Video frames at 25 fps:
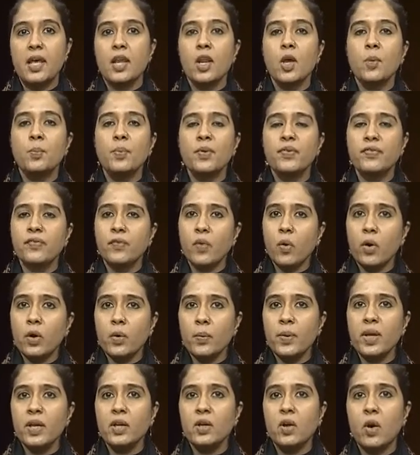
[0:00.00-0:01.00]
Now, before
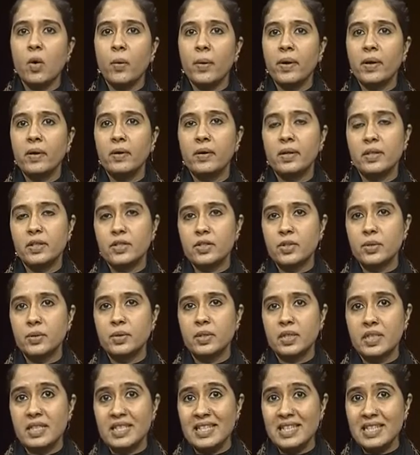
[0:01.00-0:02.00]
we go into
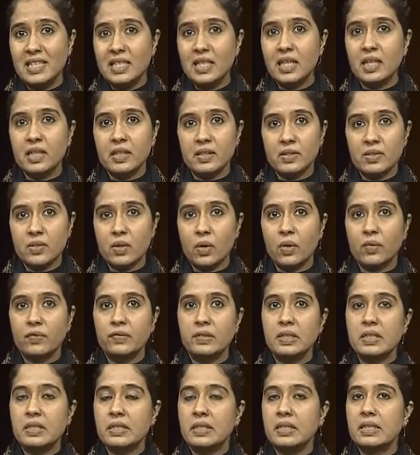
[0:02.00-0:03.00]
the details of
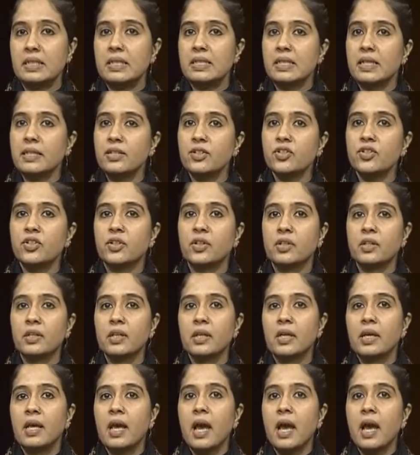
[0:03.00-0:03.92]
this contention,